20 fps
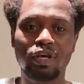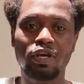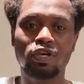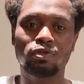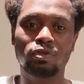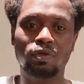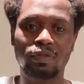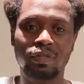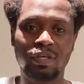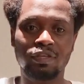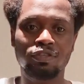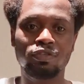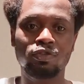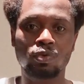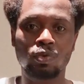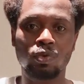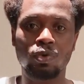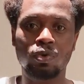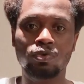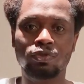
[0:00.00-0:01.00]
So these
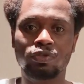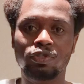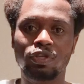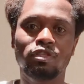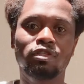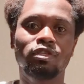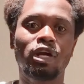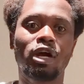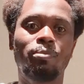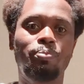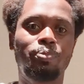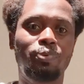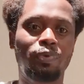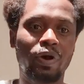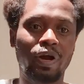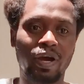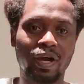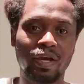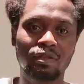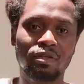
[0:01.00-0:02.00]
rules, it's
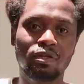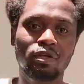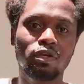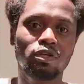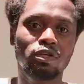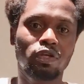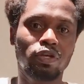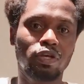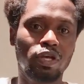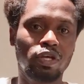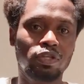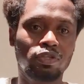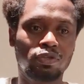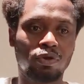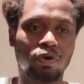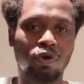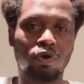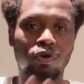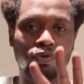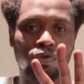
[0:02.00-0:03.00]
applied into
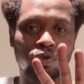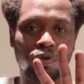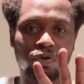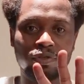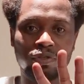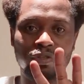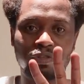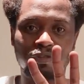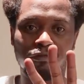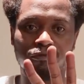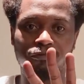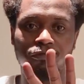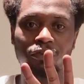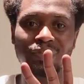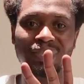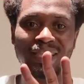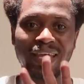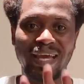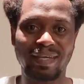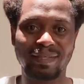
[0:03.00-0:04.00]
all those 4
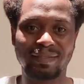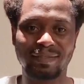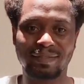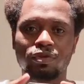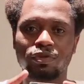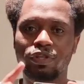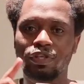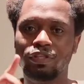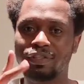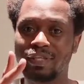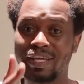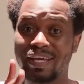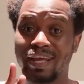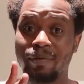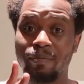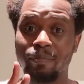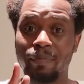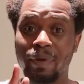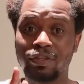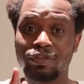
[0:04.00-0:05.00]
tests. So the
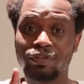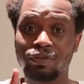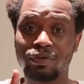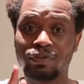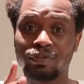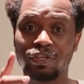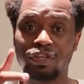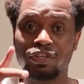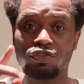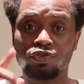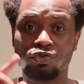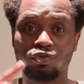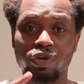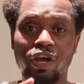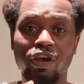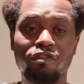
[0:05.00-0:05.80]
second method is to